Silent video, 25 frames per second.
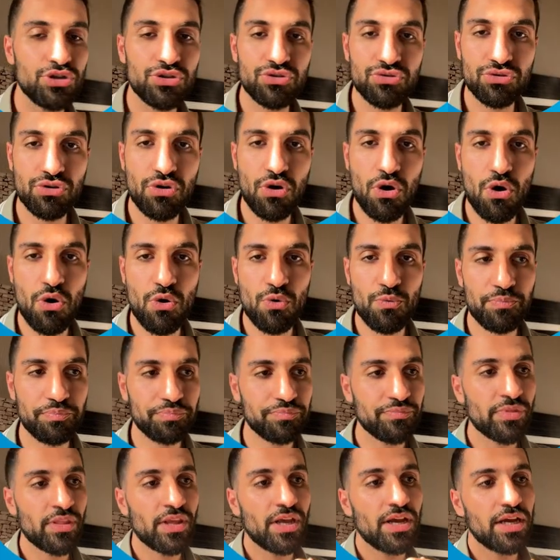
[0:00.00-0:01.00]
to go
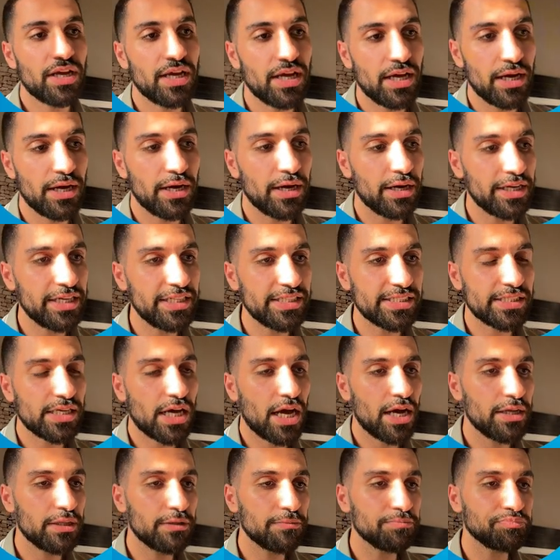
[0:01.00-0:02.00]

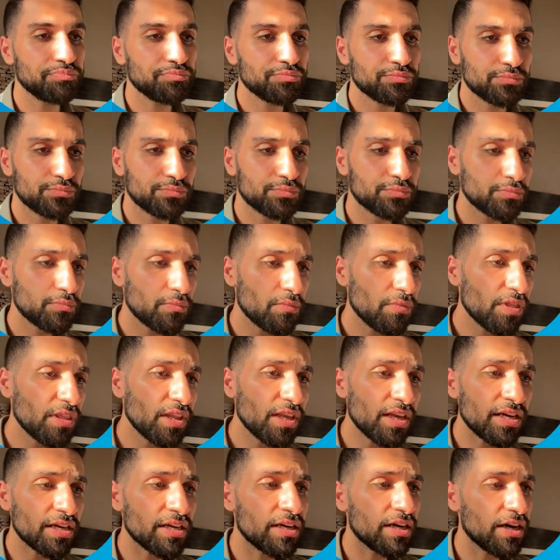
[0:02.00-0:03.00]
inside
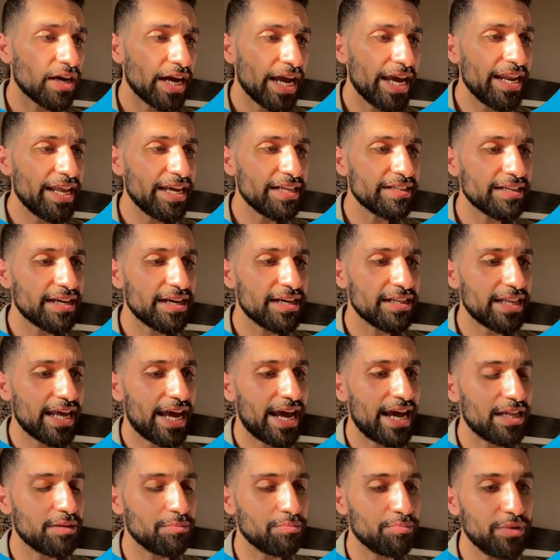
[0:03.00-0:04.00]
n8n
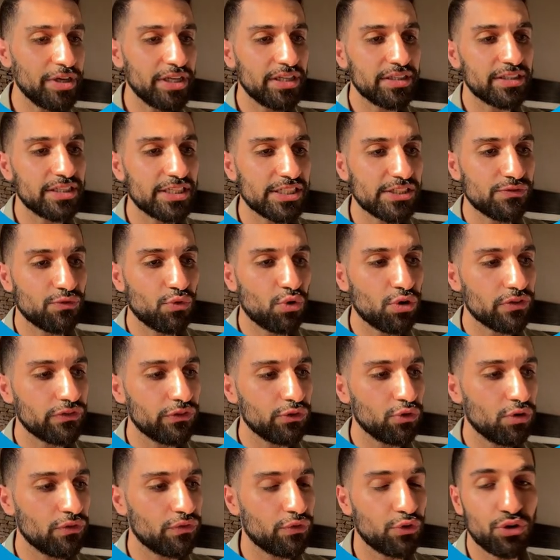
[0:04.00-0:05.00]
and build this
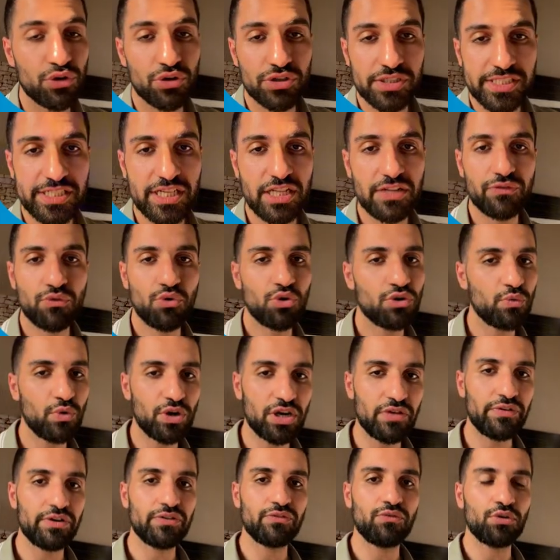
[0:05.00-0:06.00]
workflow for yourself, or
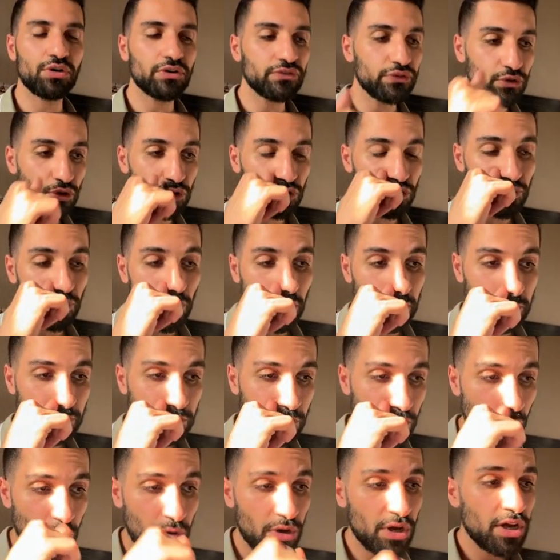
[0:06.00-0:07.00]
whatever workflow you want.
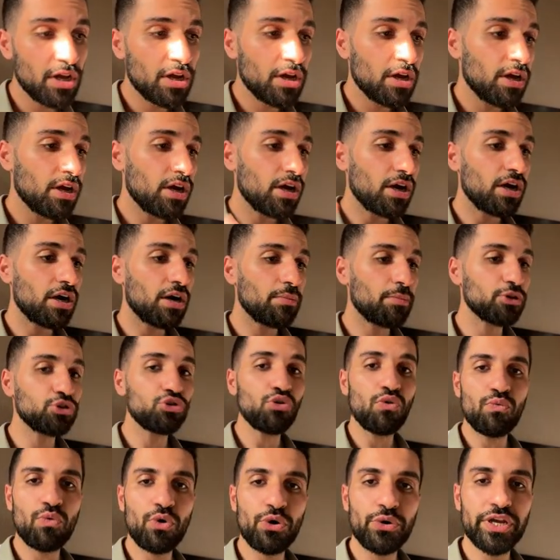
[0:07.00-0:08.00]
So but
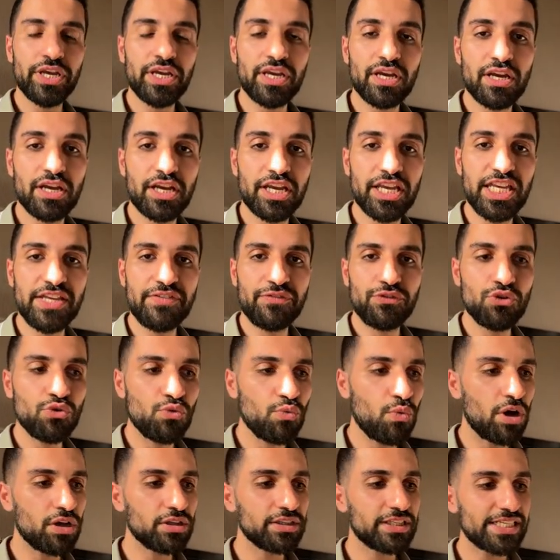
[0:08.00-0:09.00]
don't worry, if you
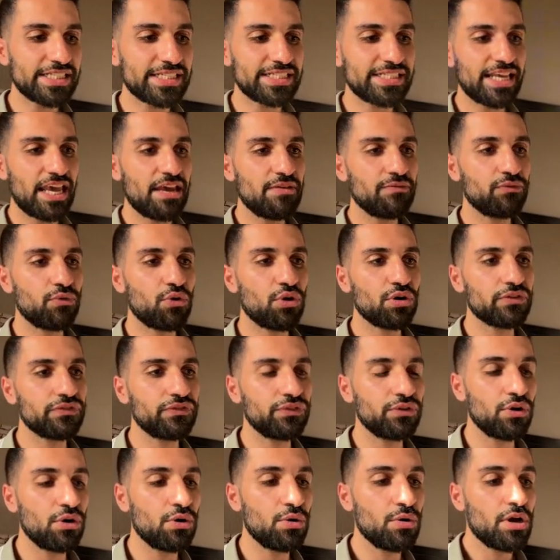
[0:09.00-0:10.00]
want the same
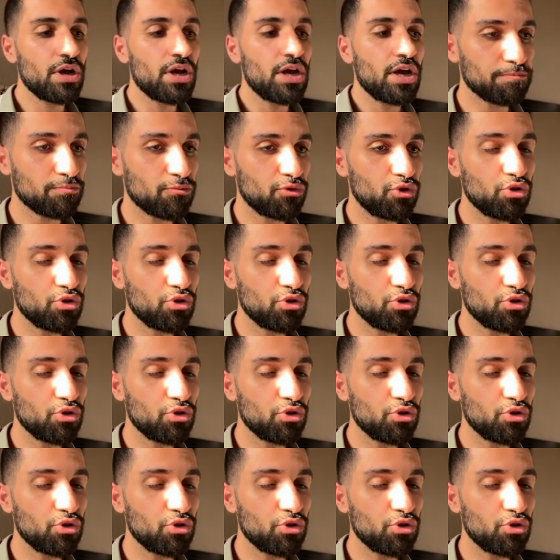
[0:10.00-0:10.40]
workflow, you